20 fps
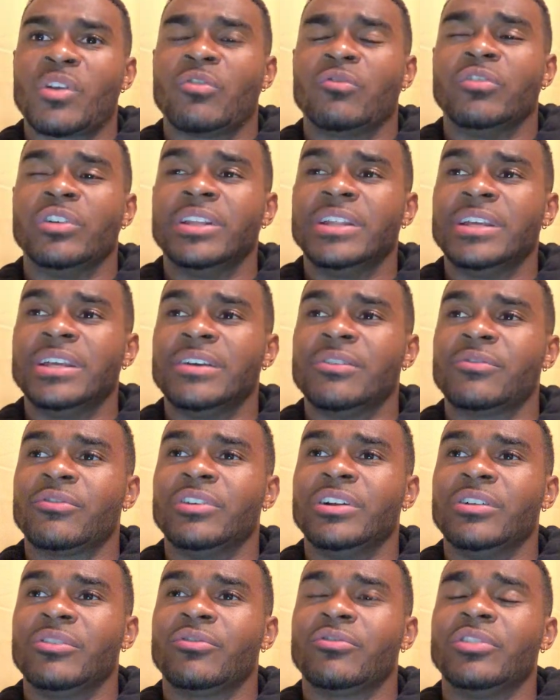
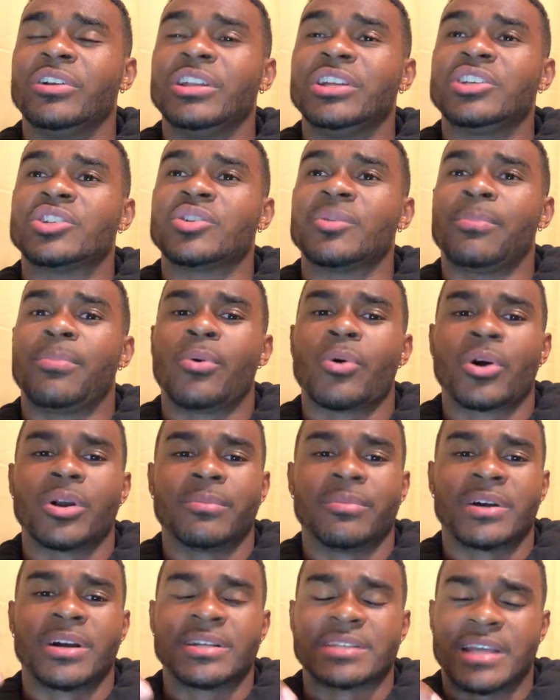really
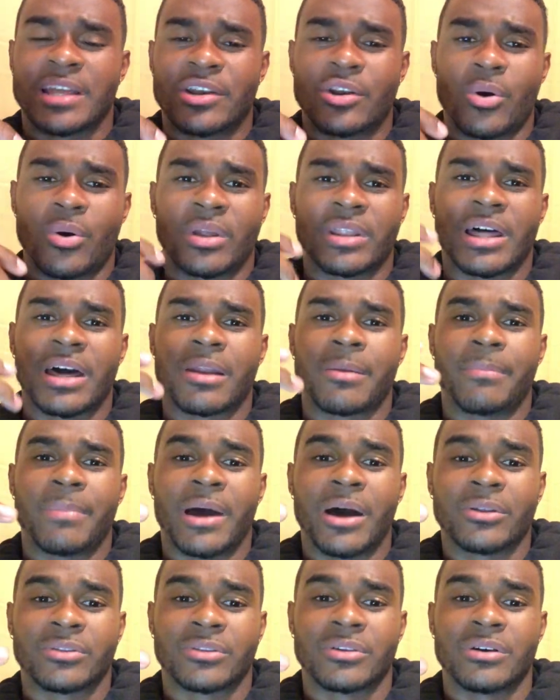support because I know a lot
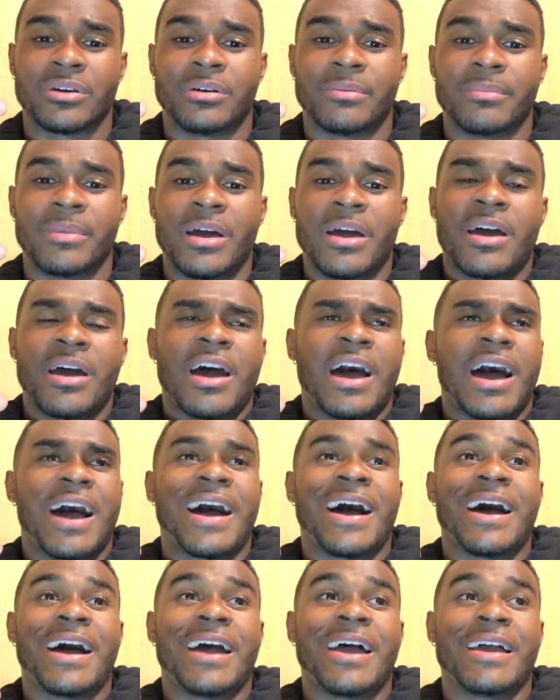about them.
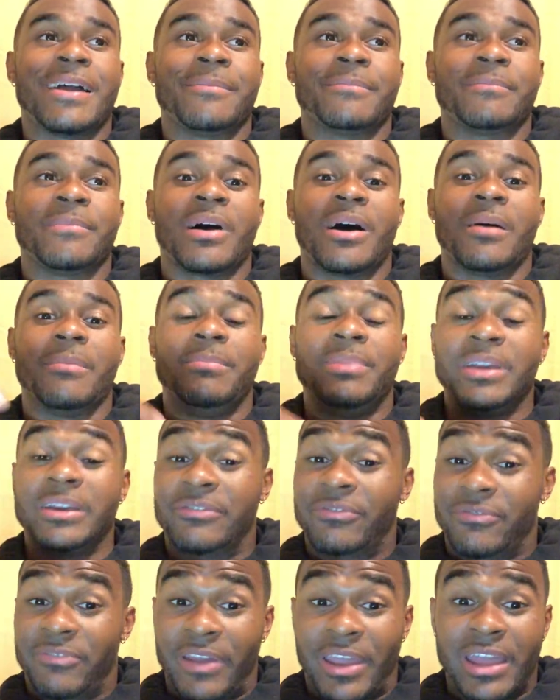I'm a big
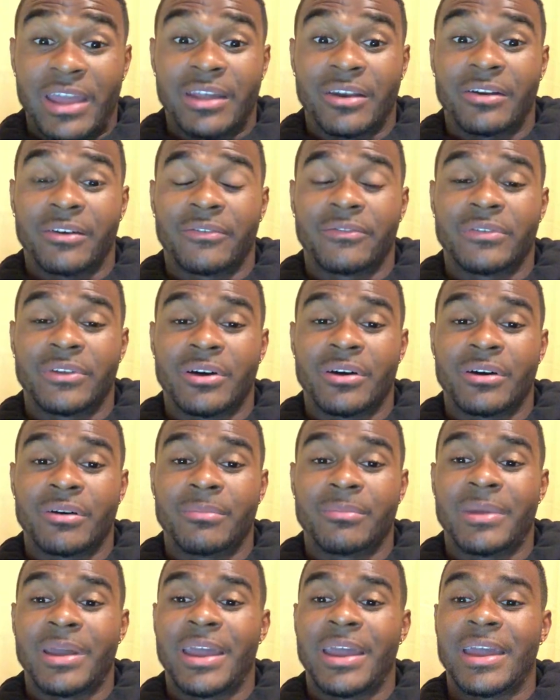fan of
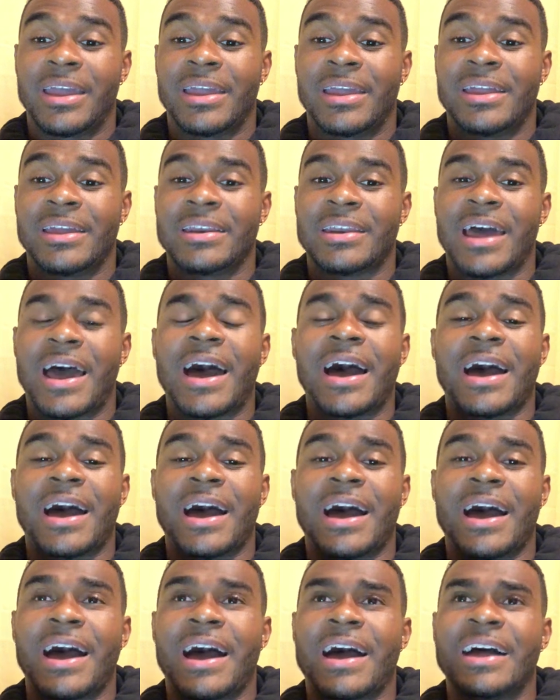them, and
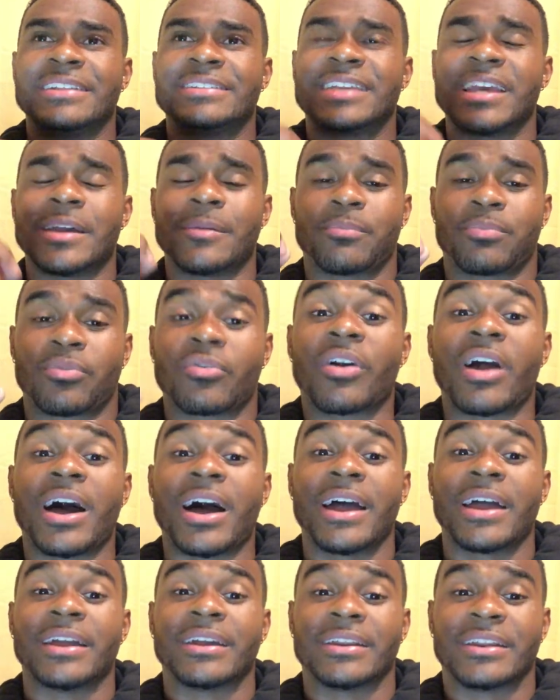I take
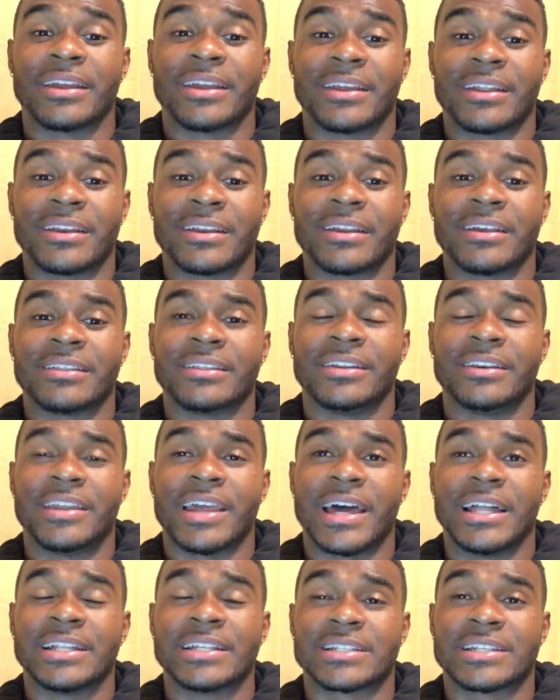pride in the
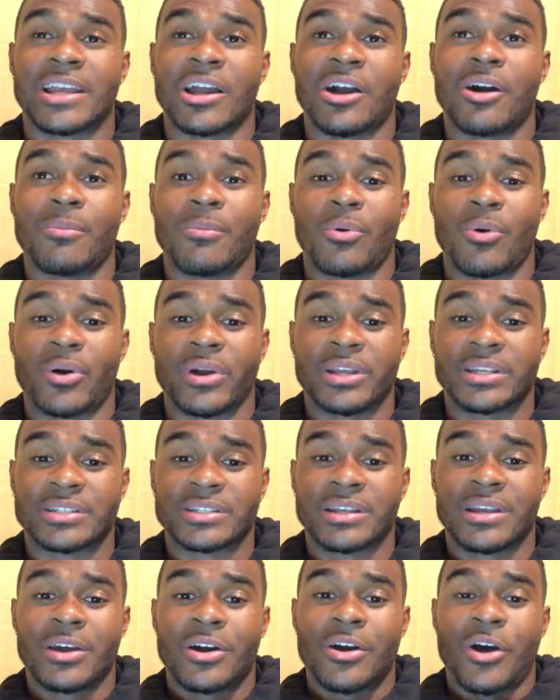Dallas
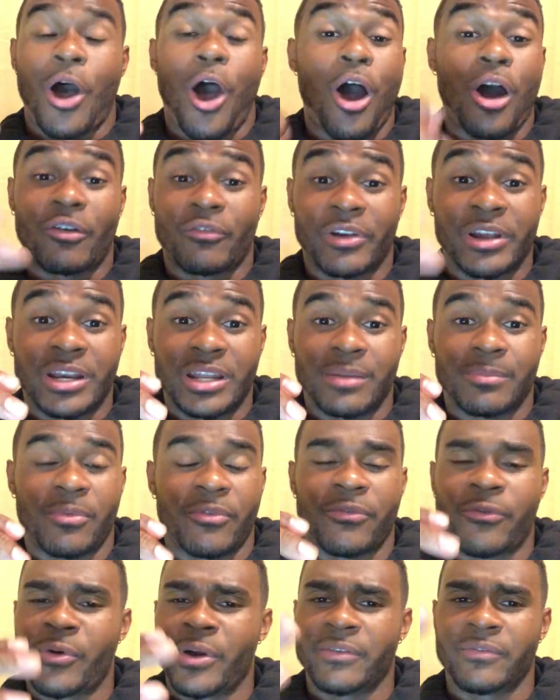Cowboys already
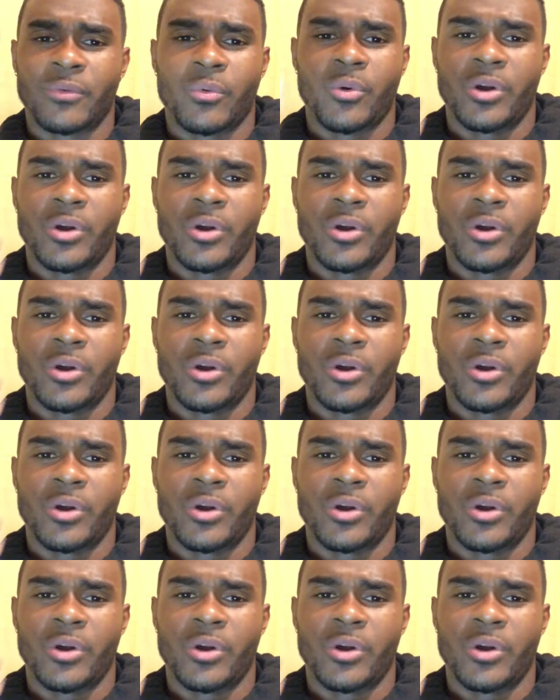before even